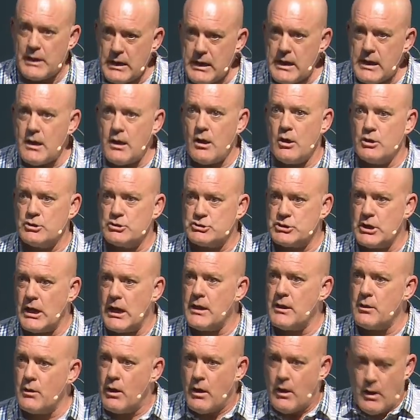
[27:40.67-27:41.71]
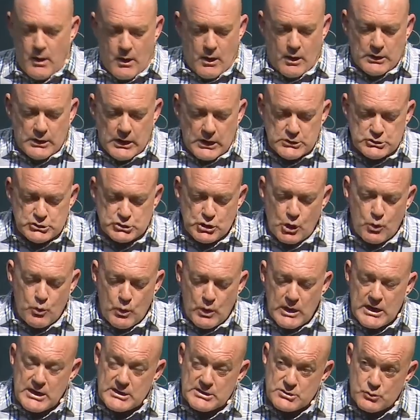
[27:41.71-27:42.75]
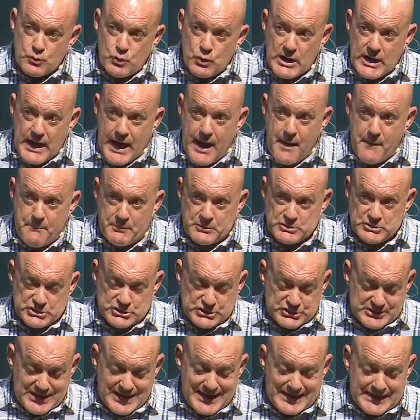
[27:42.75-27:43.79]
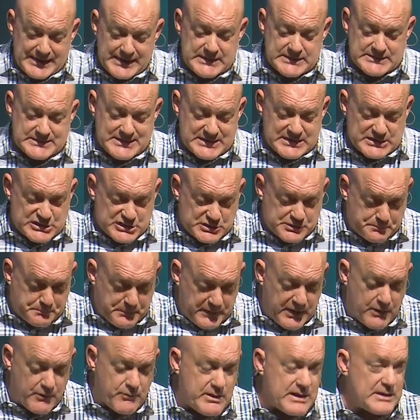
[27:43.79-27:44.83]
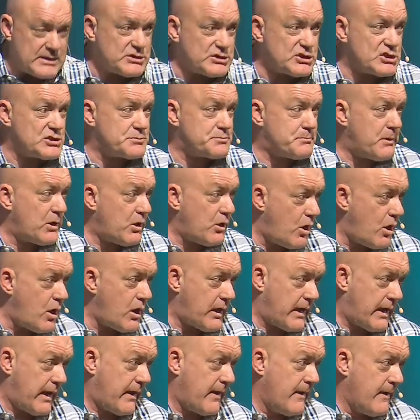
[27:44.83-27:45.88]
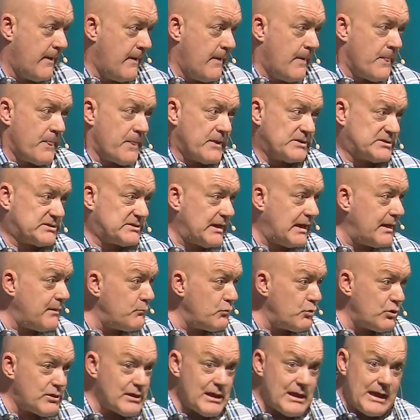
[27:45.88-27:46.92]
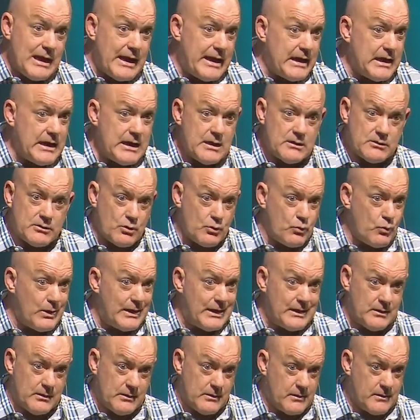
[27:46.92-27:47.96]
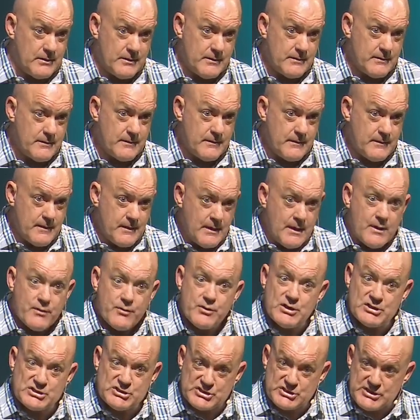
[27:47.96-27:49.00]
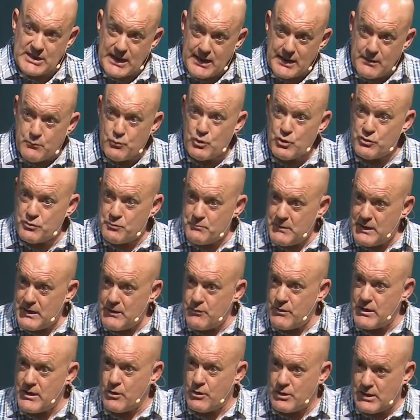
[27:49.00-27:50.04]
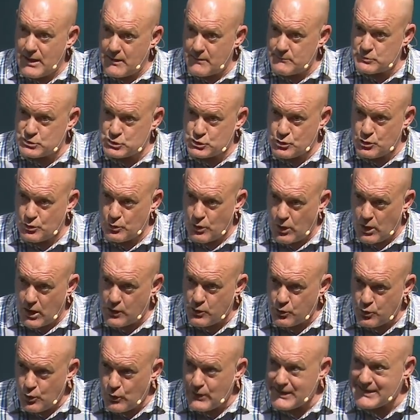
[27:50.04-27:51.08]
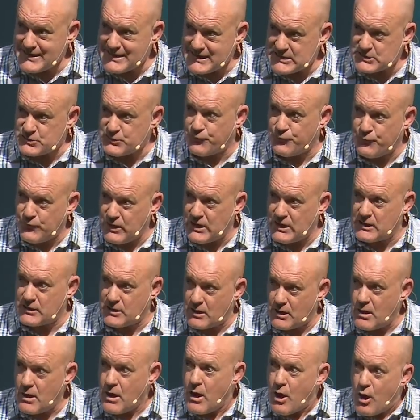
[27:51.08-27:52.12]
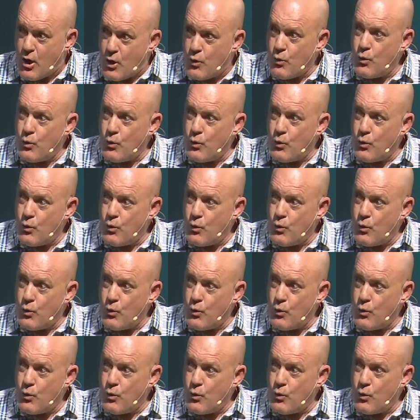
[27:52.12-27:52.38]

Then he goes, and and so what, is, what happens? Zacchaeus experiences belonging. The same with the lady at the well. The same with Mary, who comes to anoint his feet and